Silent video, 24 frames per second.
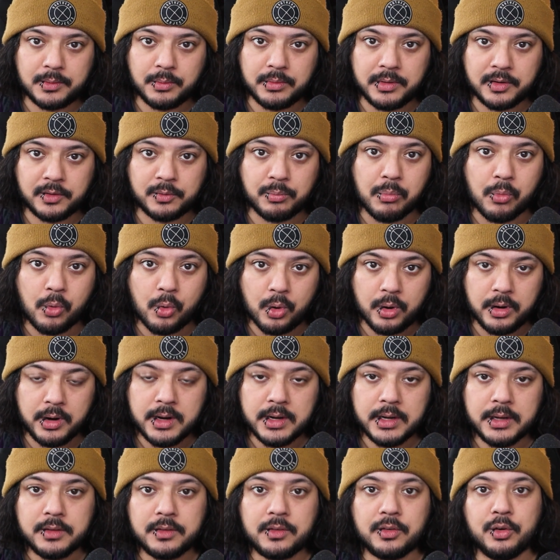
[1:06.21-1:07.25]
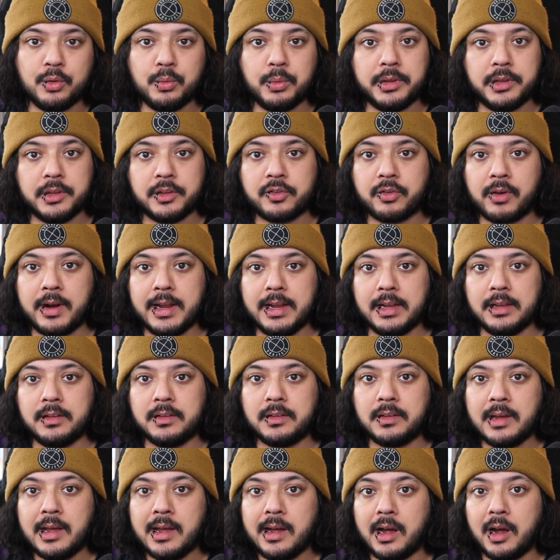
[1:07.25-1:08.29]
There's more to do with the
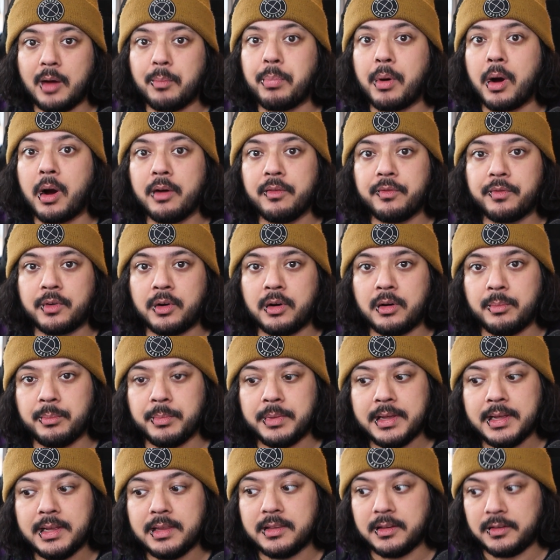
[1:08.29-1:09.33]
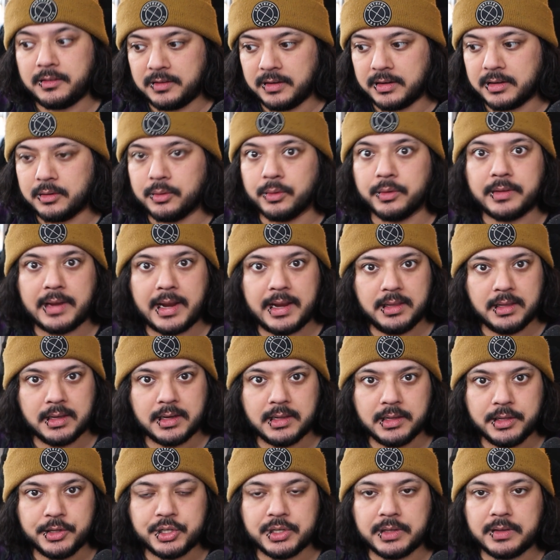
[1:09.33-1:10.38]
trains apart from the signals and the
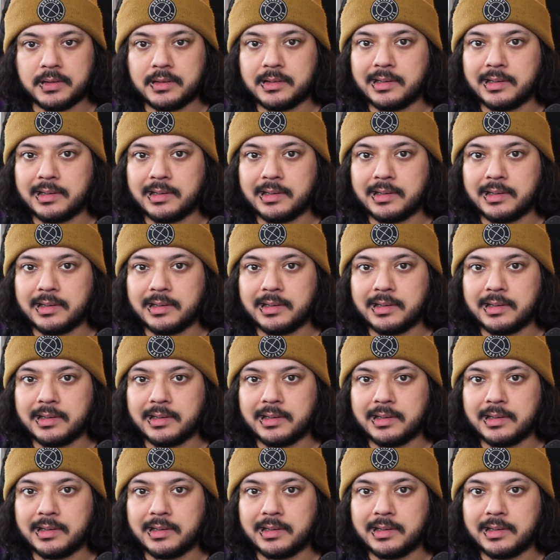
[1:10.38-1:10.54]
collisions.